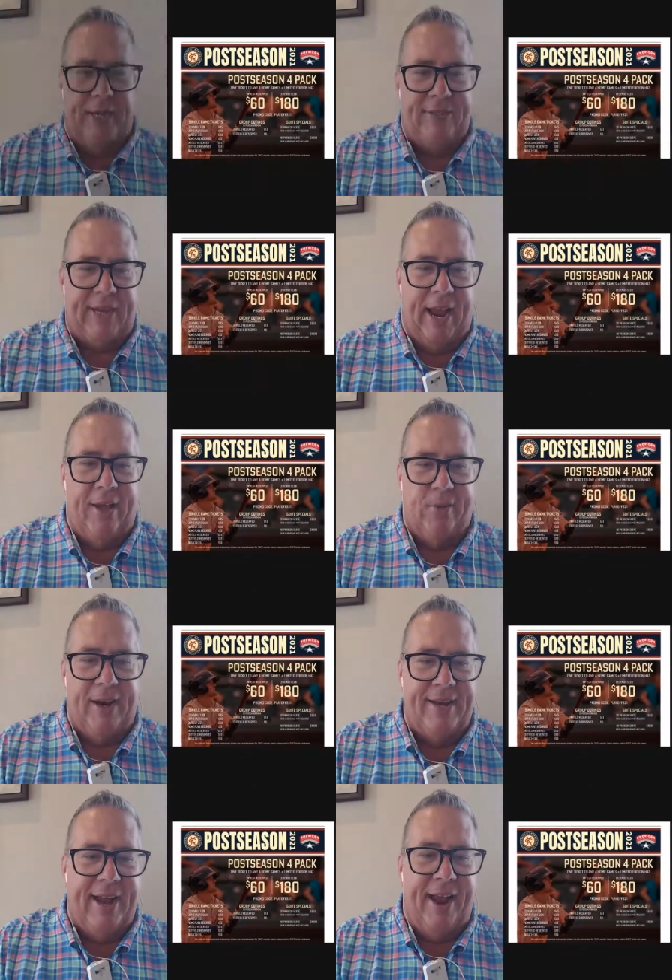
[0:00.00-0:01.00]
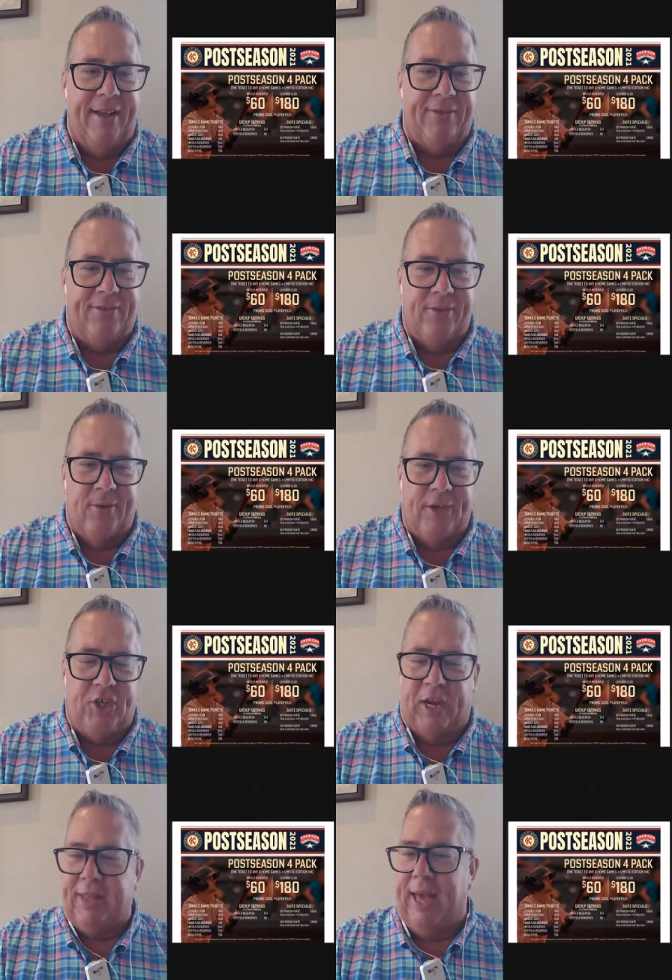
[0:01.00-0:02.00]
it's out right now. So
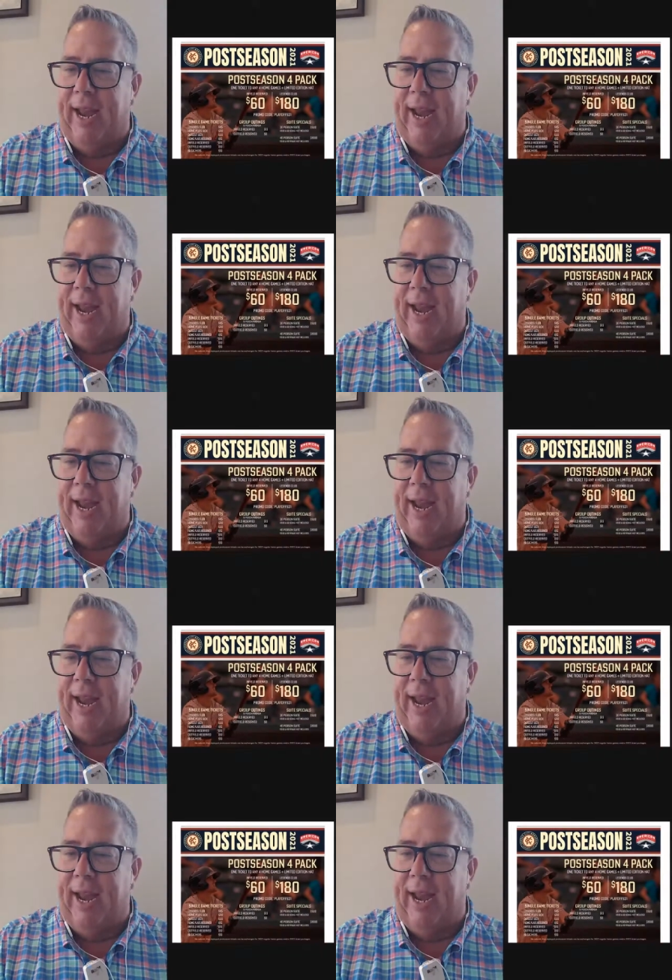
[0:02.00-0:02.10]
check that